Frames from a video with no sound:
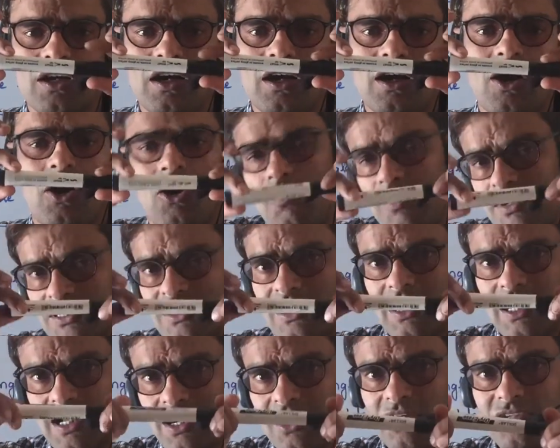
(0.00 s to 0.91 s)
how much
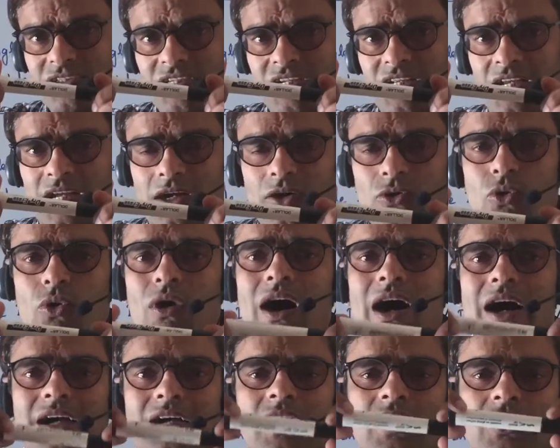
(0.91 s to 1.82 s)
energy
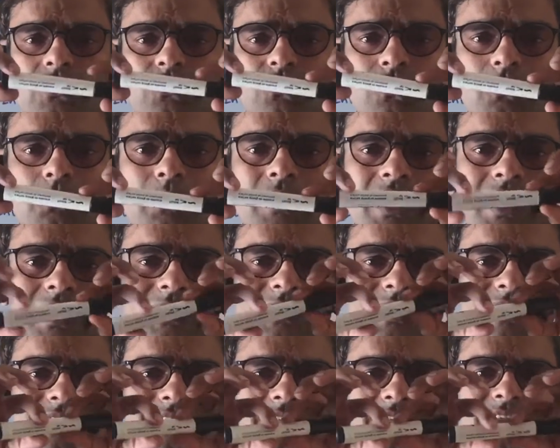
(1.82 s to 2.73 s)
required to break
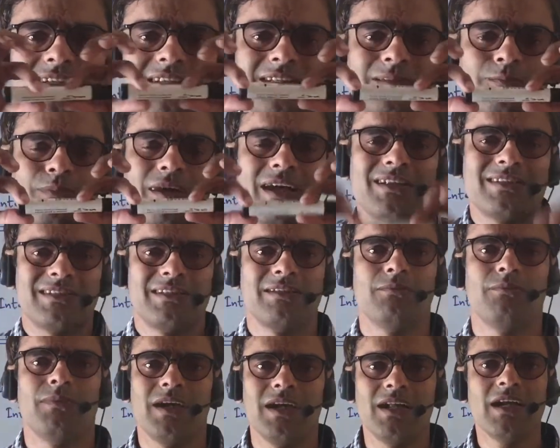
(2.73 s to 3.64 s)
this
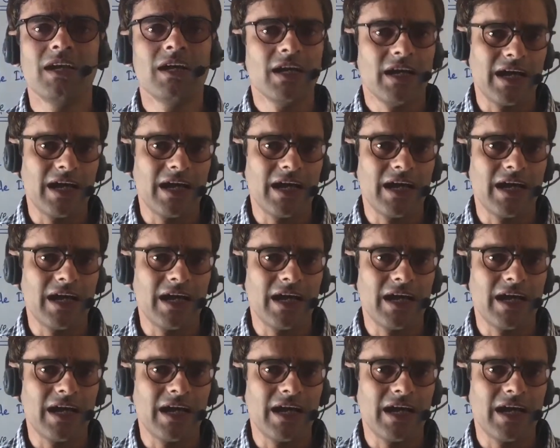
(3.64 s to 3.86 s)
specimen.